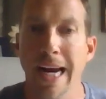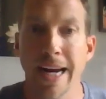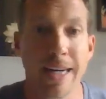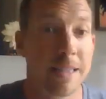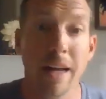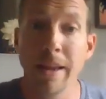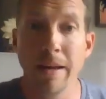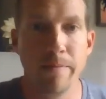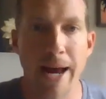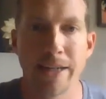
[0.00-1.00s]
It's
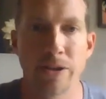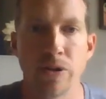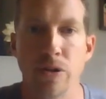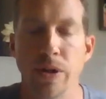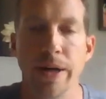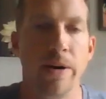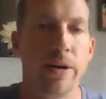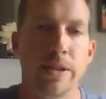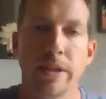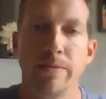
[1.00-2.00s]
nothing magical. It
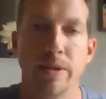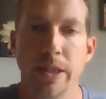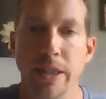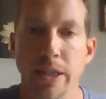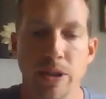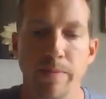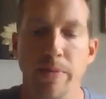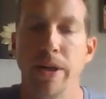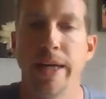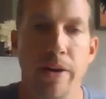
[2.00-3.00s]
honestly was initially
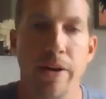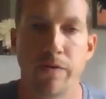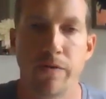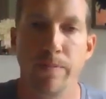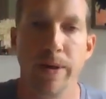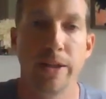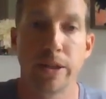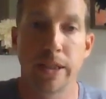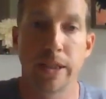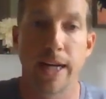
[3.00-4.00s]
put together for me
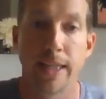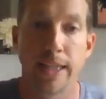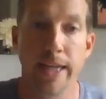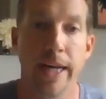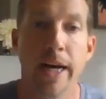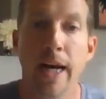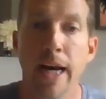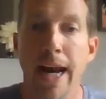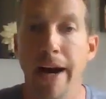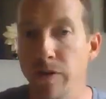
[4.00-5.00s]
just to kind of take
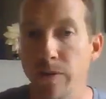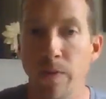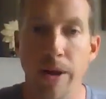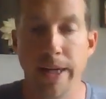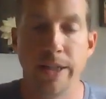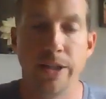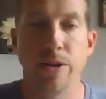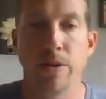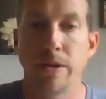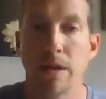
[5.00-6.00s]
everyone that has
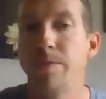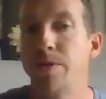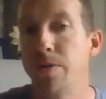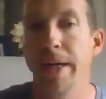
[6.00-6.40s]
shown some sort